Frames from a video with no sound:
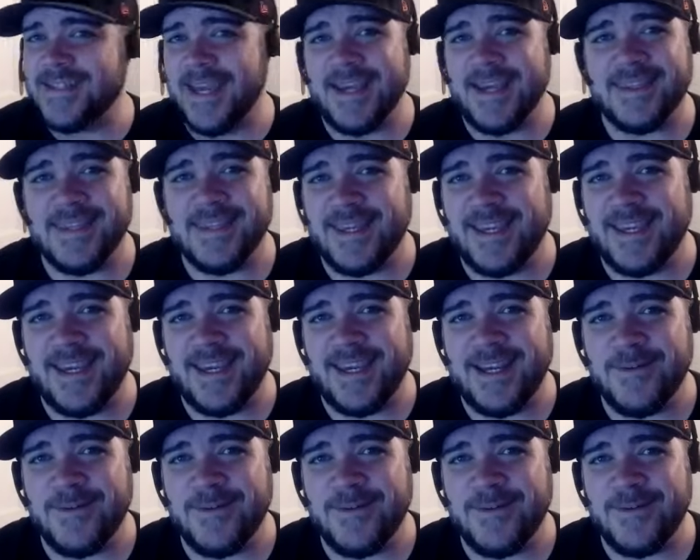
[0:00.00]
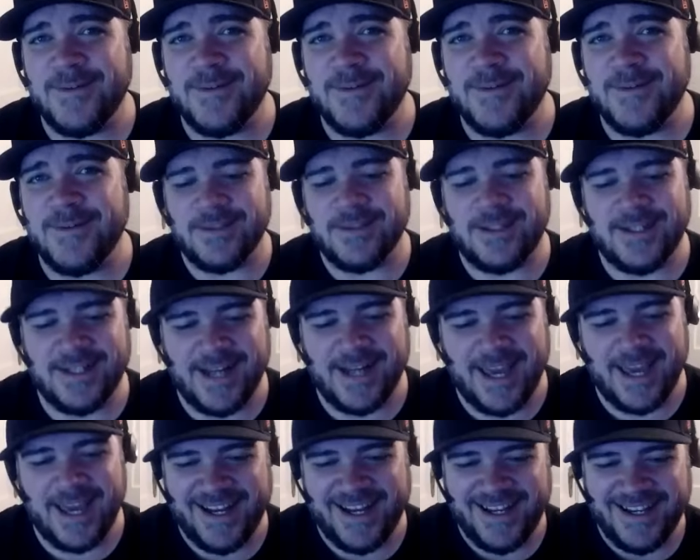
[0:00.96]
take the heat for nothing. And
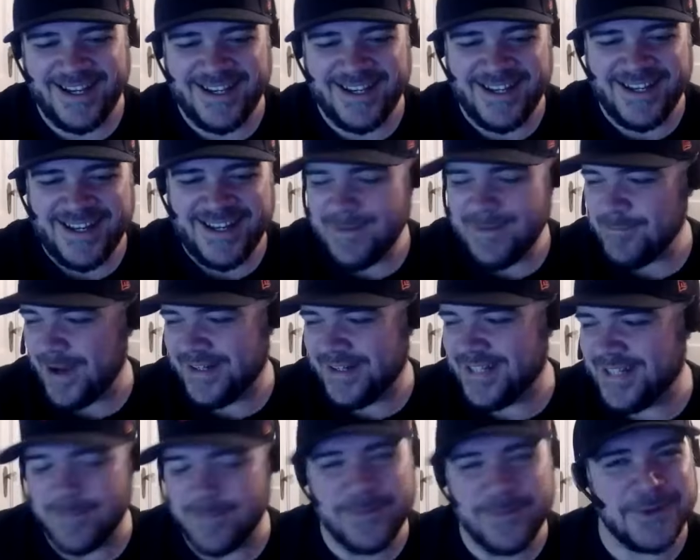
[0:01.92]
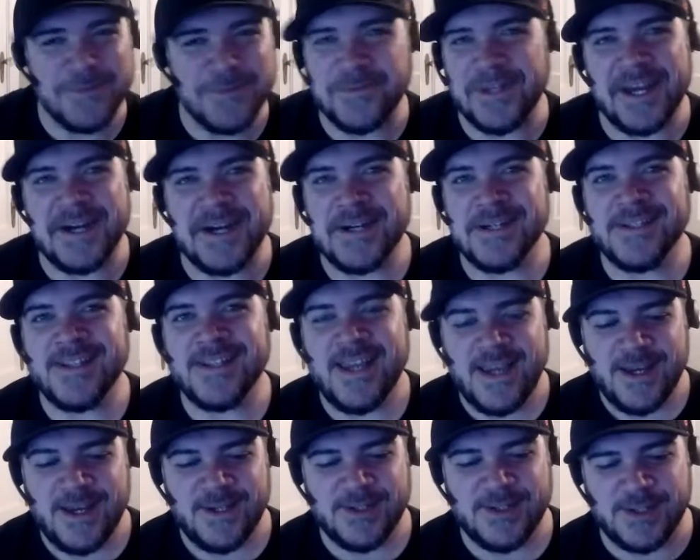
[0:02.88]
I uh, my temper flares.
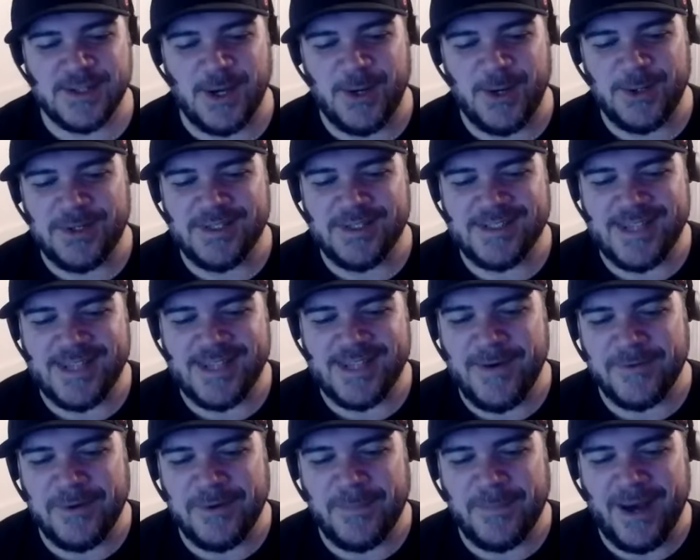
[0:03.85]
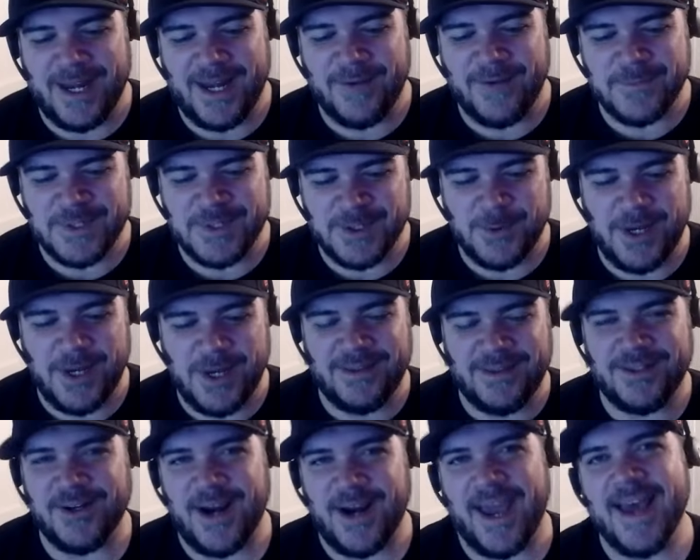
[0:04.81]
So to save everybody from
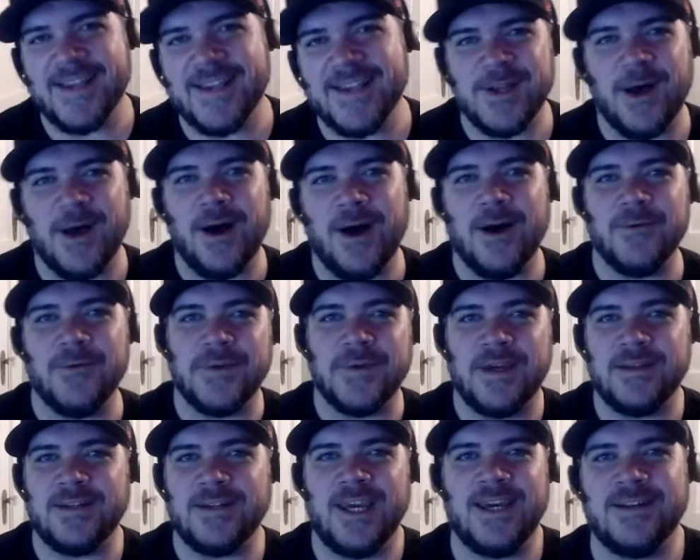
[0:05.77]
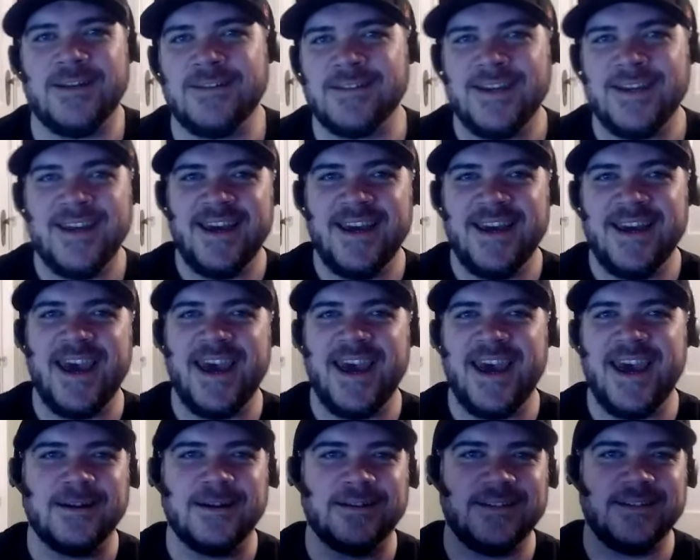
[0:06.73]
sweating their ass off and and
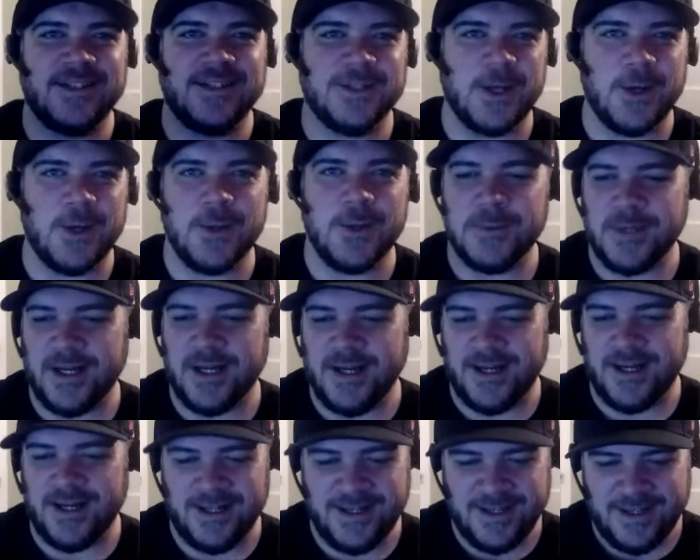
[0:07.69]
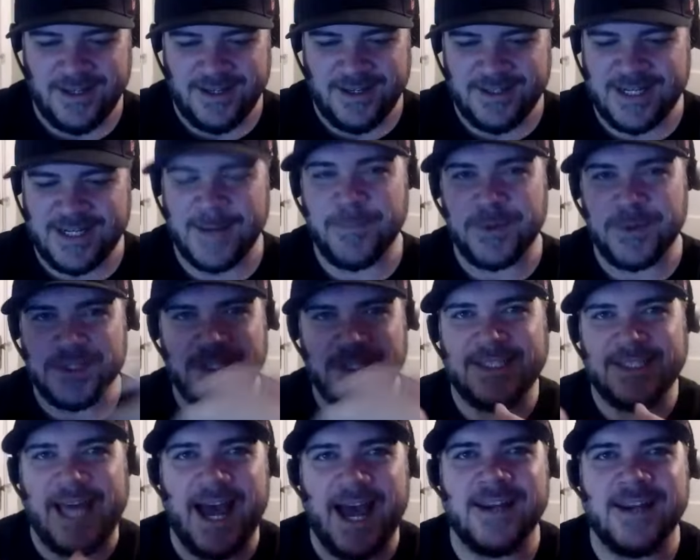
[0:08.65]
and you know uh, tempers
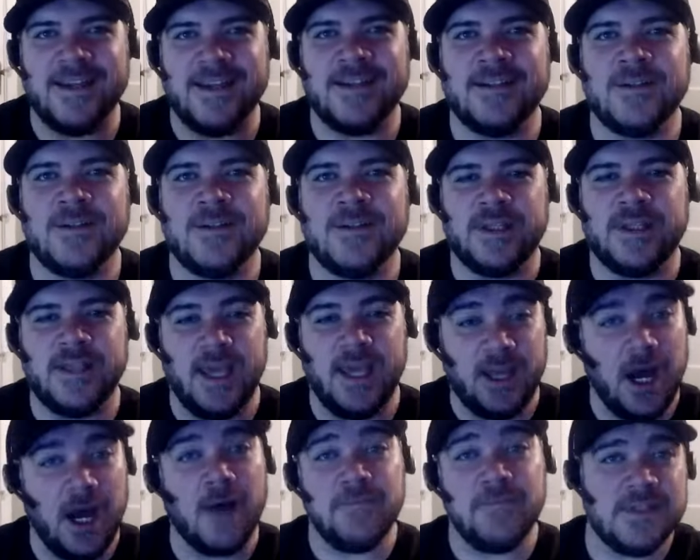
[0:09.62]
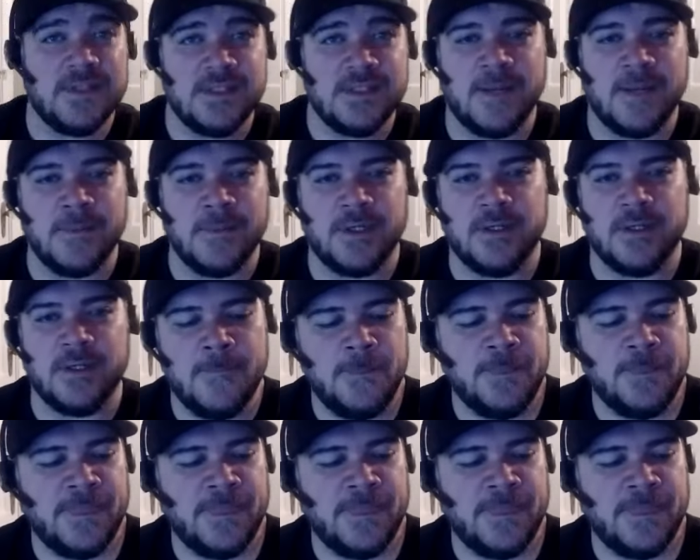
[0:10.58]
colliding, we take off the summer.